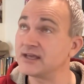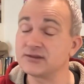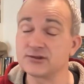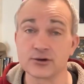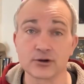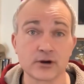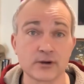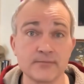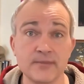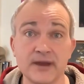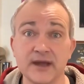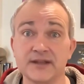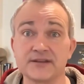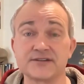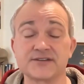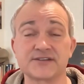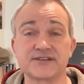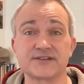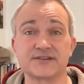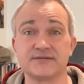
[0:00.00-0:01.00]
they're
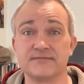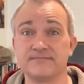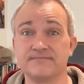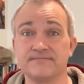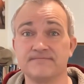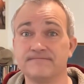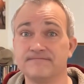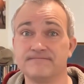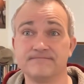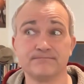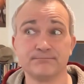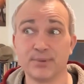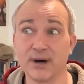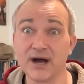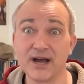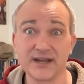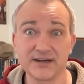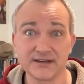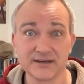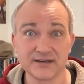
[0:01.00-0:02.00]
immense,
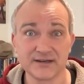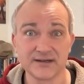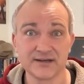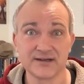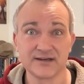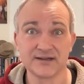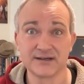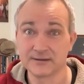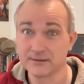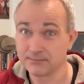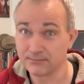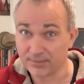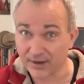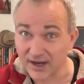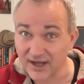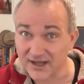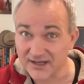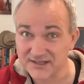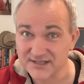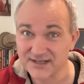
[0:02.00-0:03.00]
but
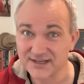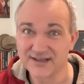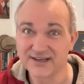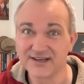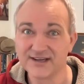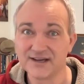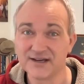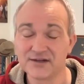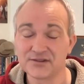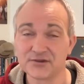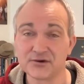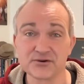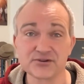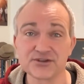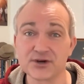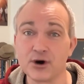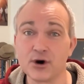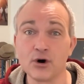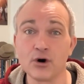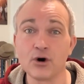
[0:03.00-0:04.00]
but there's
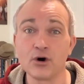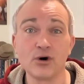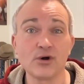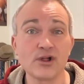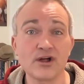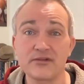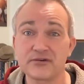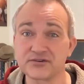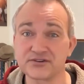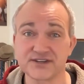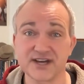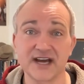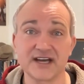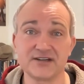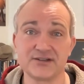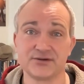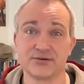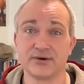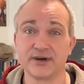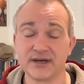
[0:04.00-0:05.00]
a whole other
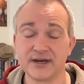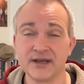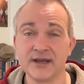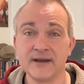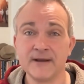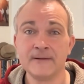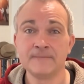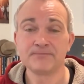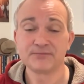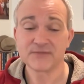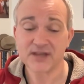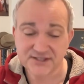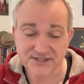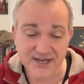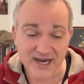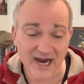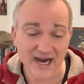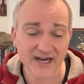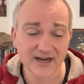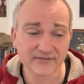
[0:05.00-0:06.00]
side to it. It's
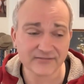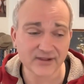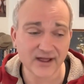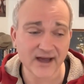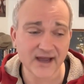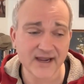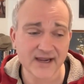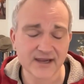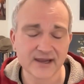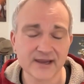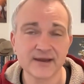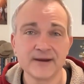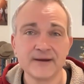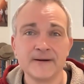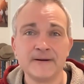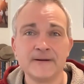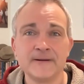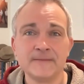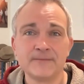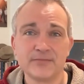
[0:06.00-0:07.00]
kind of like
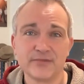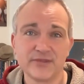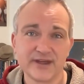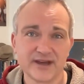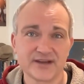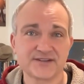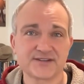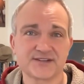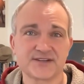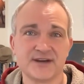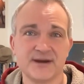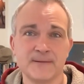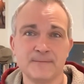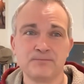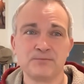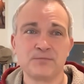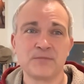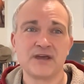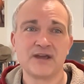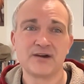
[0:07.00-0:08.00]
this
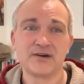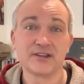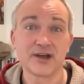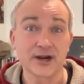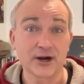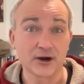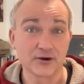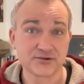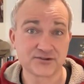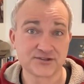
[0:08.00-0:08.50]
like our